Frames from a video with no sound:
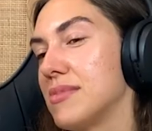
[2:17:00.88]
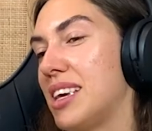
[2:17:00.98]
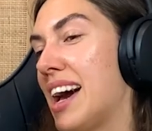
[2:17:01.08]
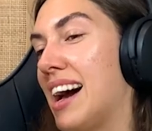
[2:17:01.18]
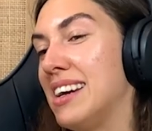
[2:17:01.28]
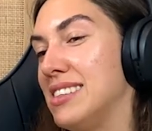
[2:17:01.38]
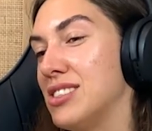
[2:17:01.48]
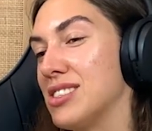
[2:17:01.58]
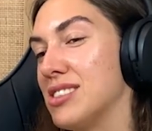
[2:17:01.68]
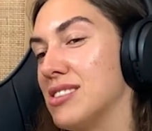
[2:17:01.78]
yeah, I
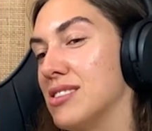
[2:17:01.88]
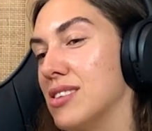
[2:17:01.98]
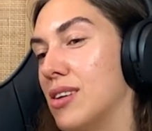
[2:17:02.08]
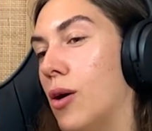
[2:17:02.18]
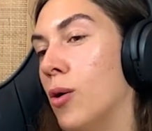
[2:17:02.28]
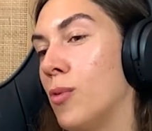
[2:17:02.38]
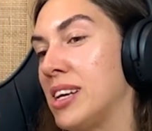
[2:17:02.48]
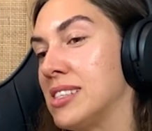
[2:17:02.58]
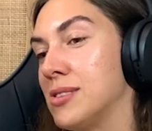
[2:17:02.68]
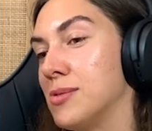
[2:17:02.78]
just
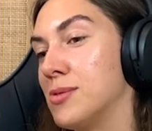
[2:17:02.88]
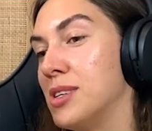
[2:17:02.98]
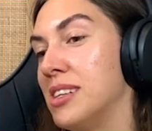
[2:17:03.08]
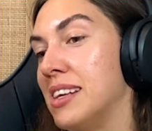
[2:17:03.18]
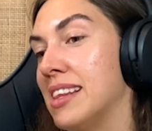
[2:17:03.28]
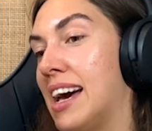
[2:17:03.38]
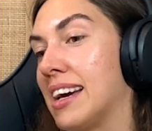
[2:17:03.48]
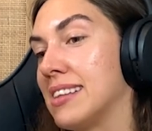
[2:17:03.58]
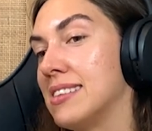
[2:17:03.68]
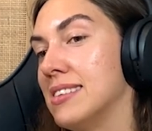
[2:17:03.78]
always really
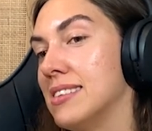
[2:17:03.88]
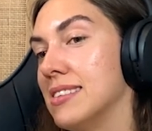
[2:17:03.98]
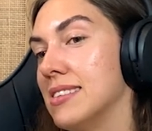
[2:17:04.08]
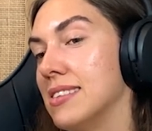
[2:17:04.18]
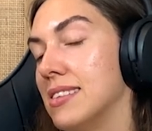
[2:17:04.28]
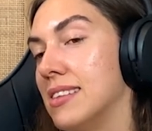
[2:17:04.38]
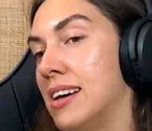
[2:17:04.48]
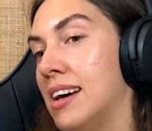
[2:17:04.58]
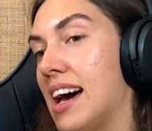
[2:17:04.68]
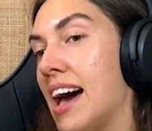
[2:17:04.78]
liked
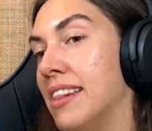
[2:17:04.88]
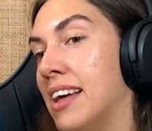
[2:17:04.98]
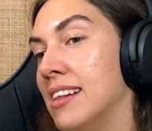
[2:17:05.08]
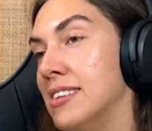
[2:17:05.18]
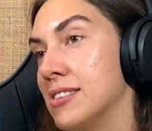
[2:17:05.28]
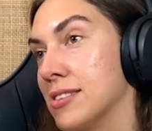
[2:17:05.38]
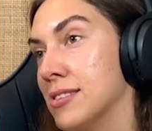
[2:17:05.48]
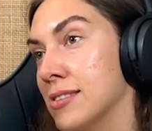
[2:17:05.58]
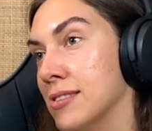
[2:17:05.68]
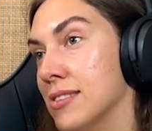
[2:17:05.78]
the
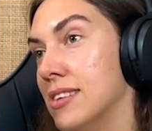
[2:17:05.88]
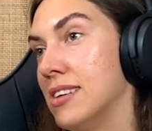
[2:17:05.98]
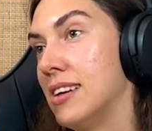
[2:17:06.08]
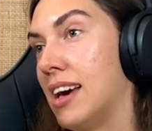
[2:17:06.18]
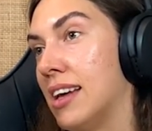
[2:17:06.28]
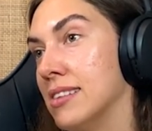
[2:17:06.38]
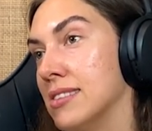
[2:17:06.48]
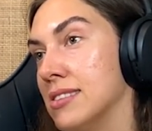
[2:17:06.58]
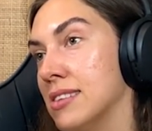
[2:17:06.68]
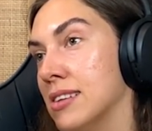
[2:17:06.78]
analytical
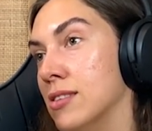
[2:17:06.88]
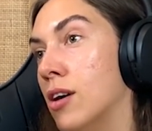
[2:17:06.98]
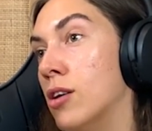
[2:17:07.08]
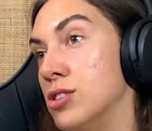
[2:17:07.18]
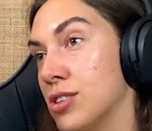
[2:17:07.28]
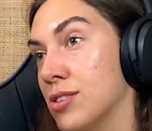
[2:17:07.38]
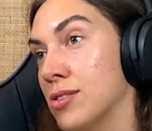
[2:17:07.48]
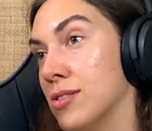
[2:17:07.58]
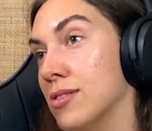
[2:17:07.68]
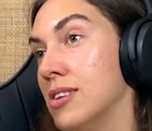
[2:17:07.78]
and uh,
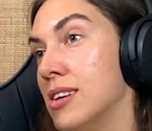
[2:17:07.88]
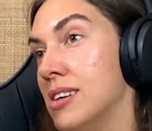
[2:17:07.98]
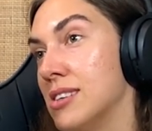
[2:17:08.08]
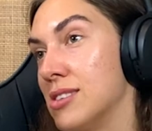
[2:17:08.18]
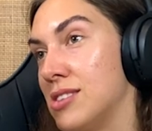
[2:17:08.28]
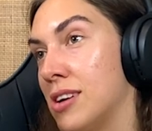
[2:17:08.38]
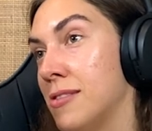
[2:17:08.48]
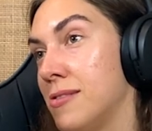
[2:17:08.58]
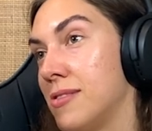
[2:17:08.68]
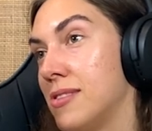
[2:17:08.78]
logical
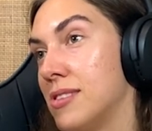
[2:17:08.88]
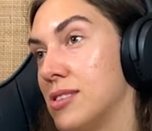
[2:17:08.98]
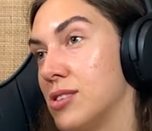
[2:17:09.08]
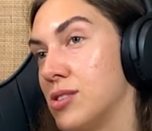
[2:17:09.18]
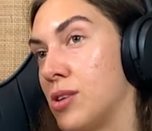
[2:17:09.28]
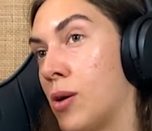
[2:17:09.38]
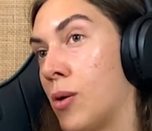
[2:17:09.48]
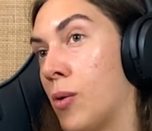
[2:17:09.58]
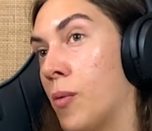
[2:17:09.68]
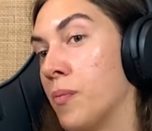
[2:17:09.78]
stuff.
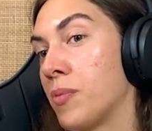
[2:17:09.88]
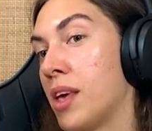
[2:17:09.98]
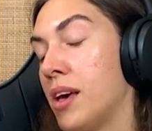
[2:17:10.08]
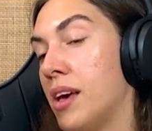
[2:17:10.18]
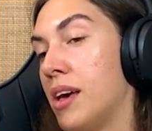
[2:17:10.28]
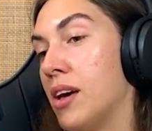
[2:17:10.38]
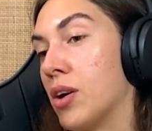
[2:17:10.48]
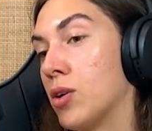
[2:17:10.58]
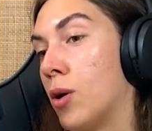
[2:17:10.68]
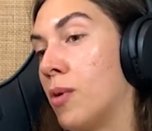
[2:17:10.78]
So
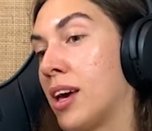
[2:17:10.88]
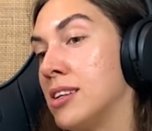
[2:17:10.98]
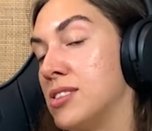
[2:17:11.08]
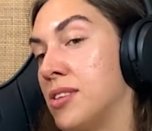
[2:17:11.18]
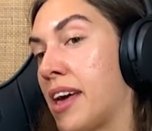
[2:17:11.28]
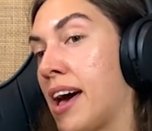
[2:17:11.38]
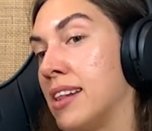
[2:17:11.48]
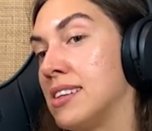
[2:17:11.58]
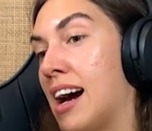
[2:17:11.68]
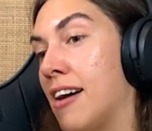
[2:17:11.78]
going into
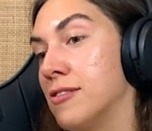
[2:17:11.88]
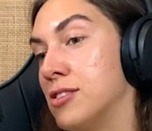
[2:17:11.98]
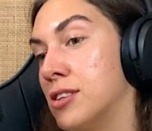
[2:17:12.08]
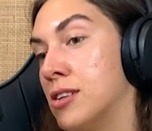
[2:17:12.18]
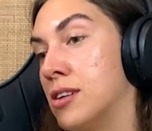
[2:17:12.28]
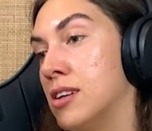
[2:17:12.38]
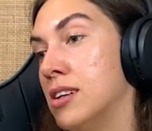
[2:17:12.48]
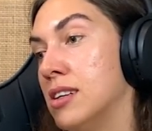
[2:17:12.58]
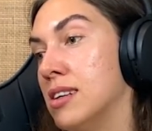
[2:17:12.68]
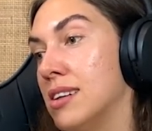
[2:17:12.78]
that after
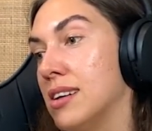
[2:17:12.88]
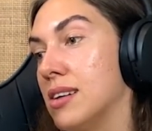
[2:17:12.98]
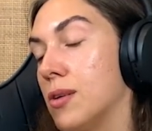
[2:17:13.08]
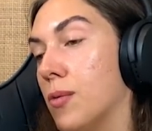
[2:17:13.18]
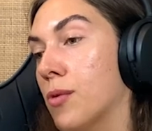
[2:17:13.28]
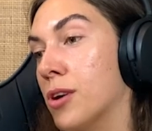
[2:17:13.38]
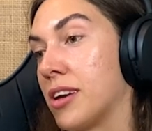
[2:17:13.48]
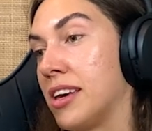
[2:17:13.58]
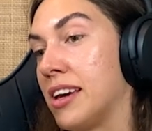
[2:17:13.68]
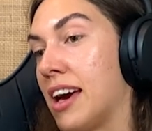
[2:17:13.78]

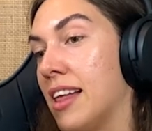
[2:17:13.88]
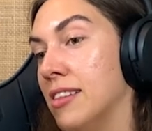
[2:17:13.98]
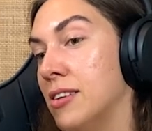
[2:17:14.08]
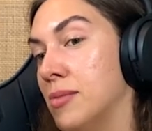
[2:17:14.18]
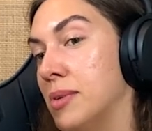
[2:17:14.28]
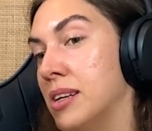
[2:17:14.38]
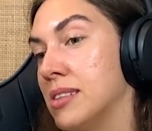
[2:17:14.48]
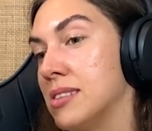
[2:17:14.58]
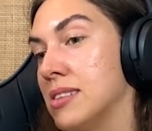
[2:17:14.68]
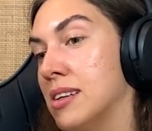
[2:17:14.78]
working a little
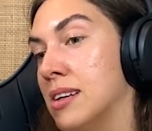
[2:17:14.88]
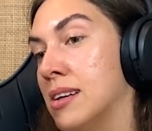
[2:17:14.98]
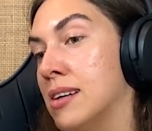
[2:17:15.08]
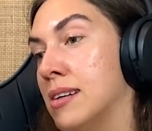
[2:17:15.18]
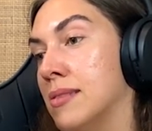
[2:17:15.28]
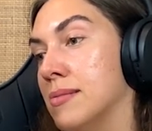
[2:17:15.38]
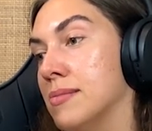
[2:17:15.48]
bit uh,